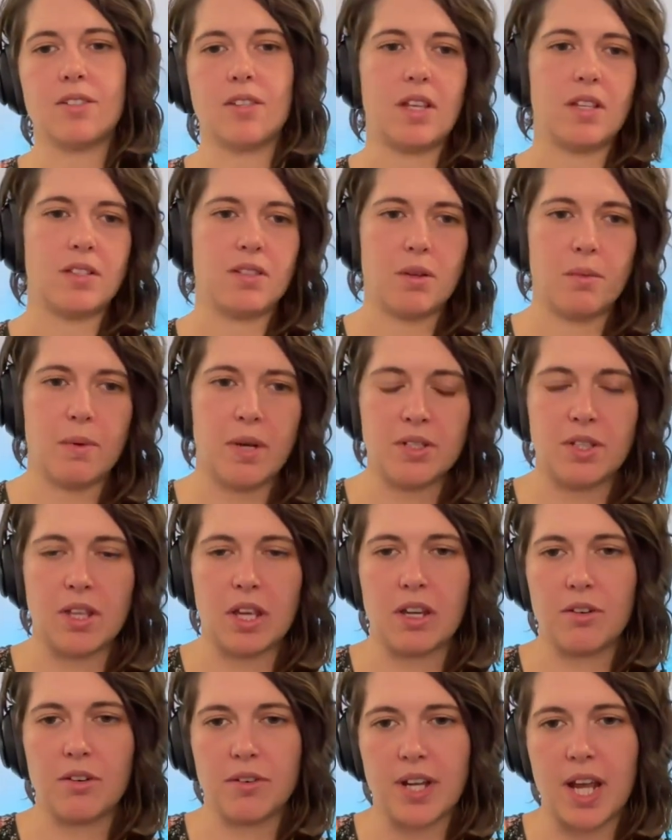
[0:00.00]
so there's the ones
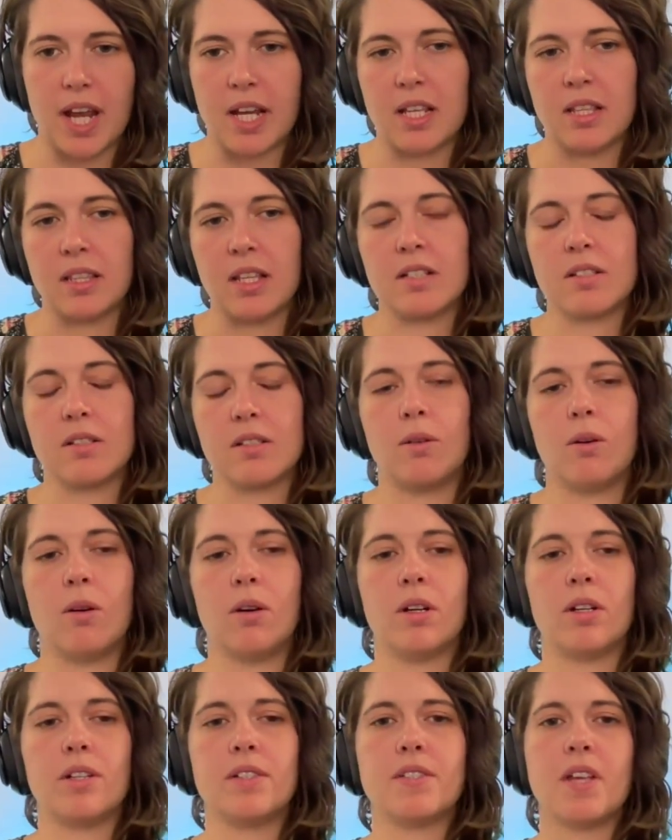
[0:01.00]
like creating these
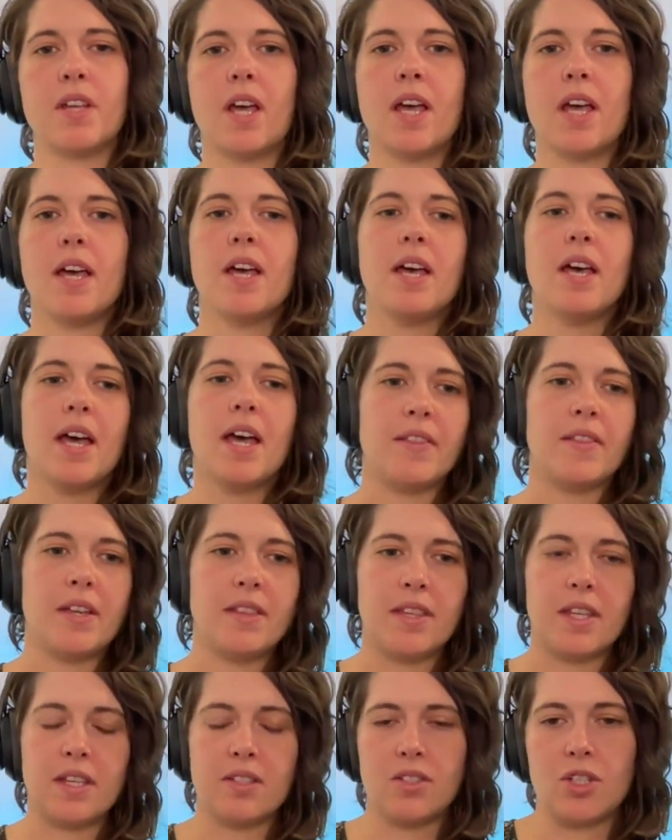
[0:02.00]
laws, and
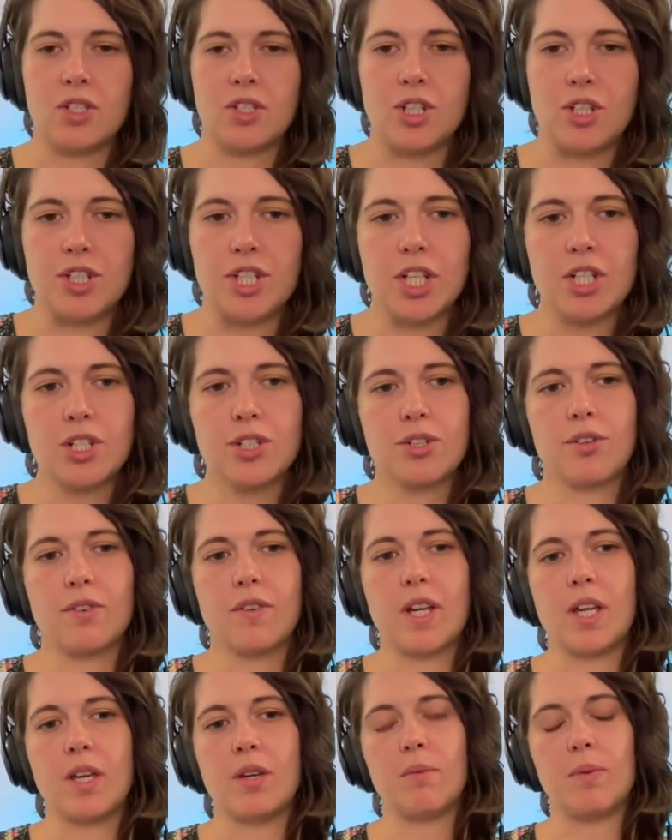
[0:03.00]
then there's the judiciary,